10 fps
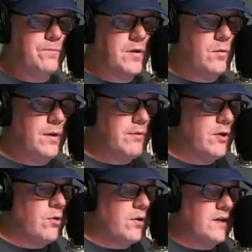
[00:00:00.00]
we
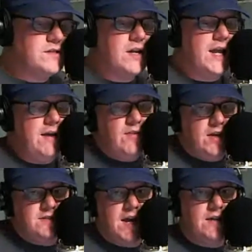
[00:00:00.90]
record on Sunday
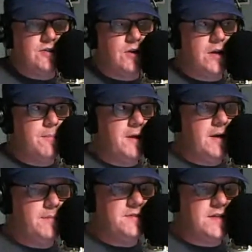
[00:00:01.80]
evenings at 8:30
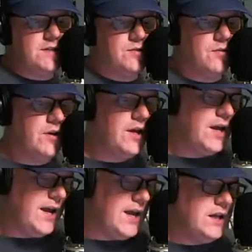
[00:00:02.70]
p.m. Central.
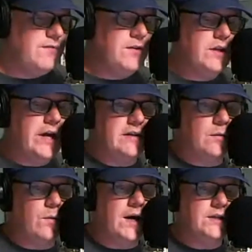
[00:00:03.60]
And if you'd like to
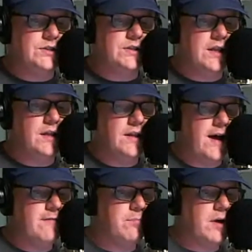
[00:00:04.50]
watch the
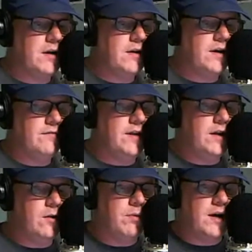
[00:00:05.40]
live
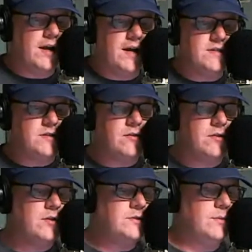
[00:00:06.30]
video broadcast, you can
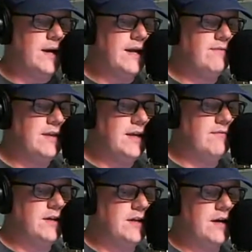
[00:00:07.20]
go to
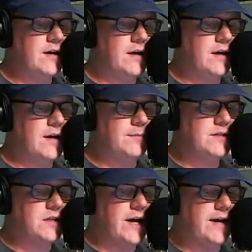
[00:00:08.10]

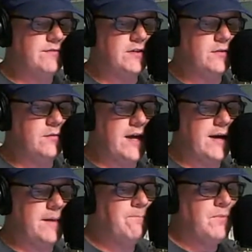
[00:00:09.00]
ivmb.com/live to do
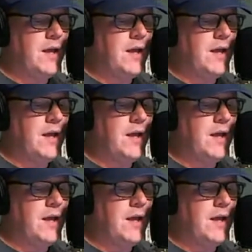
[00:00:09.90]
that.